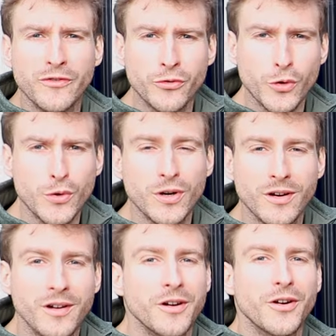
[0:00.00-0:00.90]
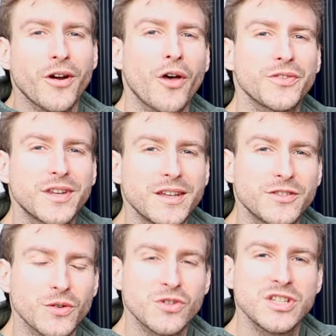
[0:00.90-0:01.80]
Rue, her husky,
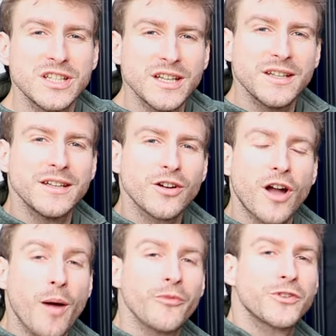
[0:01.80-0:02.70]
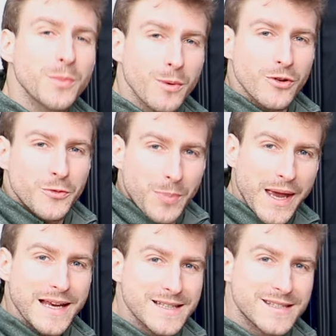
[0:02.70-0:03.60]
so she needed a comfortable
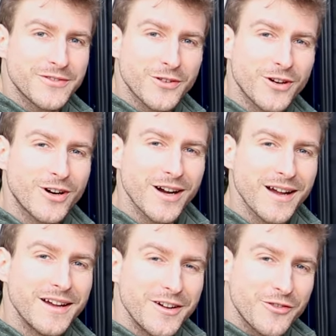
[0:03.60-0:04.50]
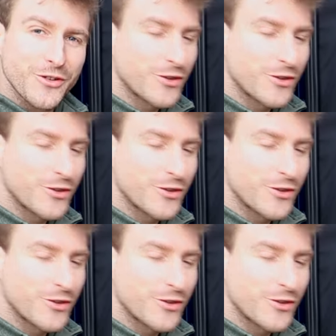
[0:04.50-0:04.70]
space for the